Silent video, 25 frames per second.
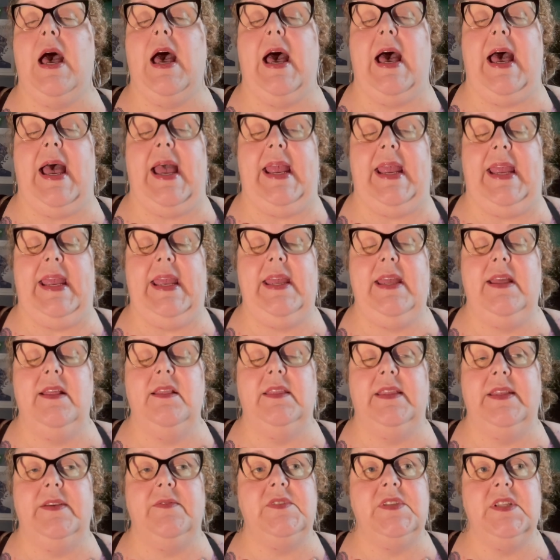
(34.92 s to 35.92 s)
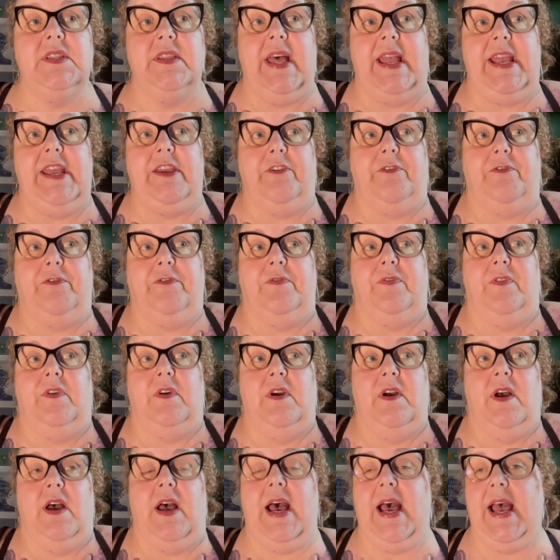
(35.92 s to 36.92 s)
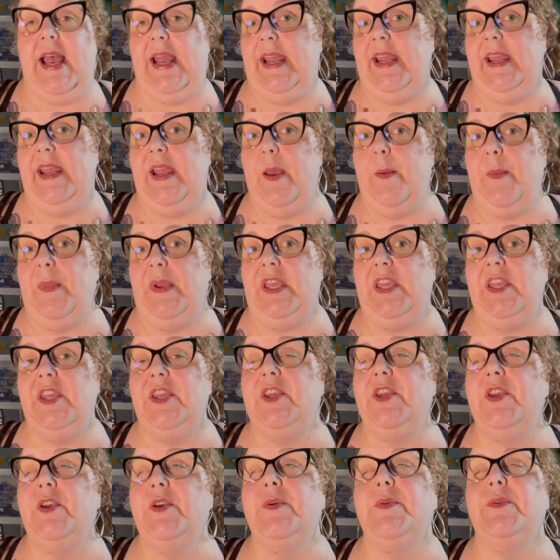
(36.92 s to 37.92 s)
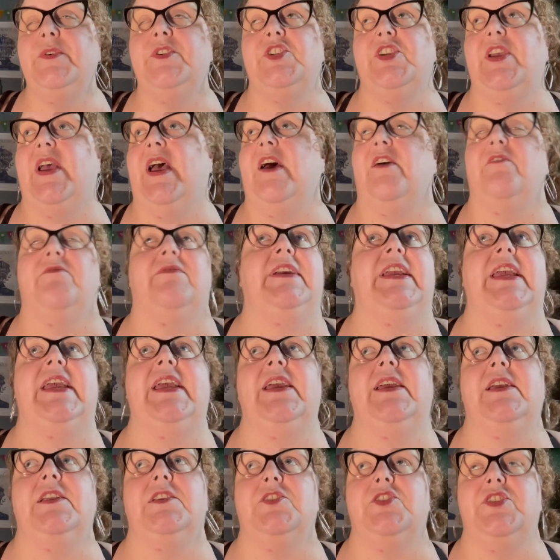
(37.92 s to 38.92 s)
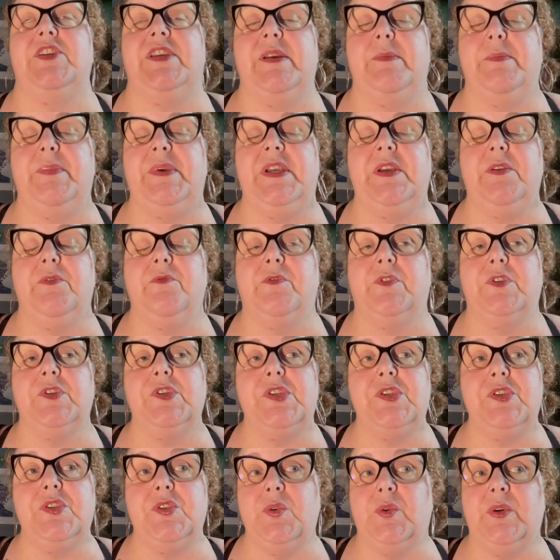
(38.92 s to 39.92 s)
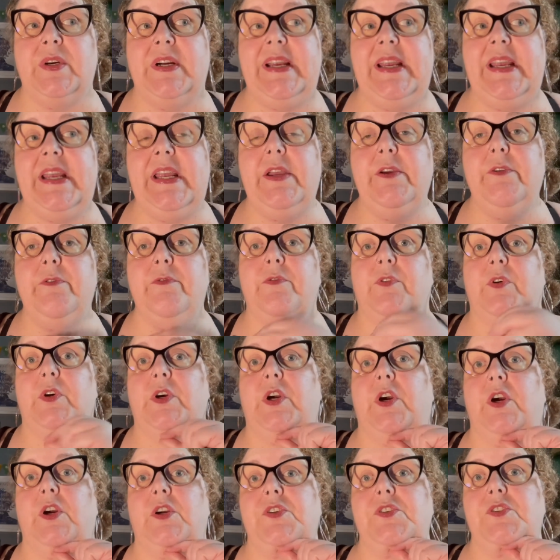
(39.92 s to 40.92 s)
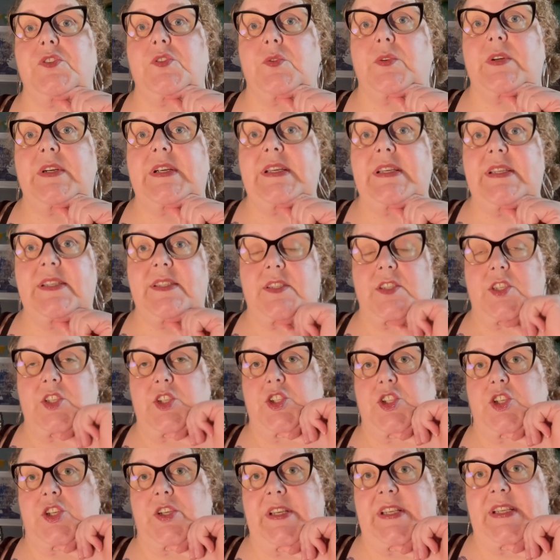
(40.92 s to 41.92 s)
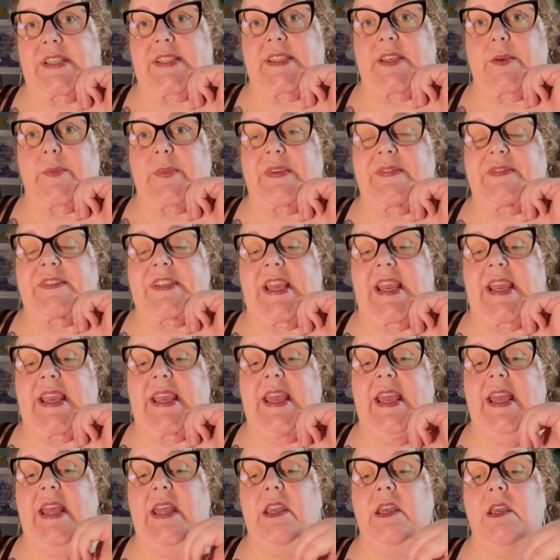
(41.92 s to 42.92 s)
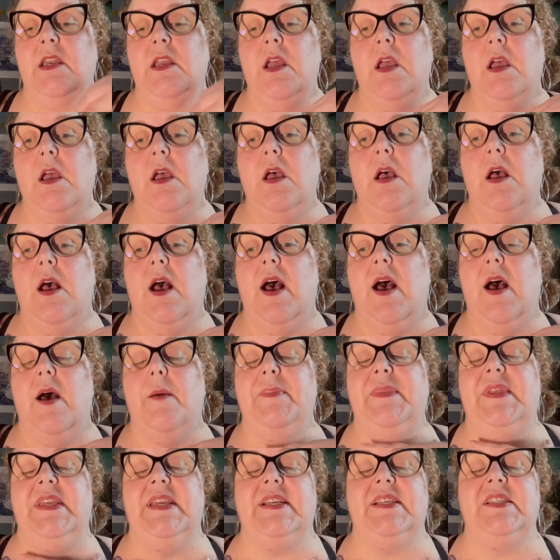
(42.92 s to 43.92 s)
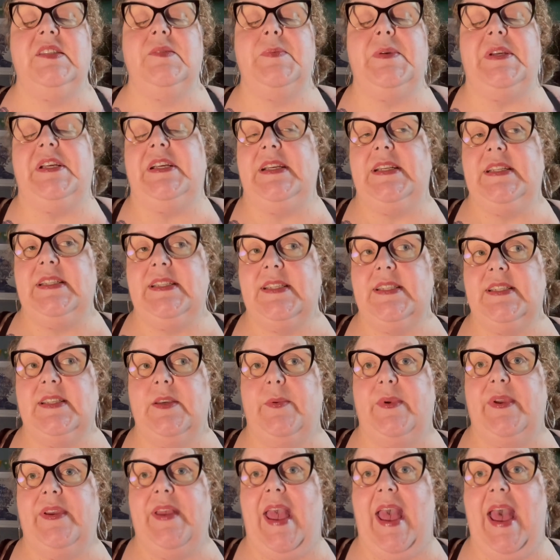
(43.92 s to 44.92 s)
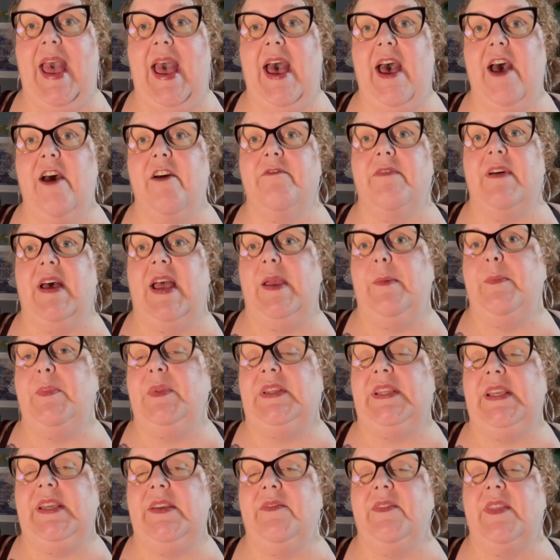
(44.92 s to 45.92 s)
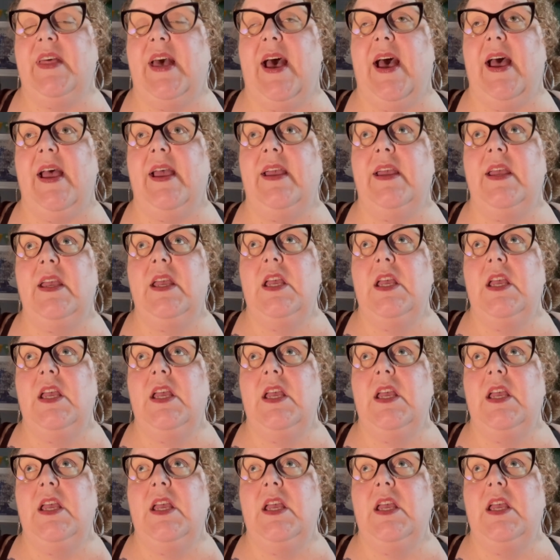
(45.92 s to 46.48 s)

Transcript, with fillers: I lived a life I am a huge advocate and champion for story, for our stories, the journeys that we've taken, um, the experiences that we have. I believe that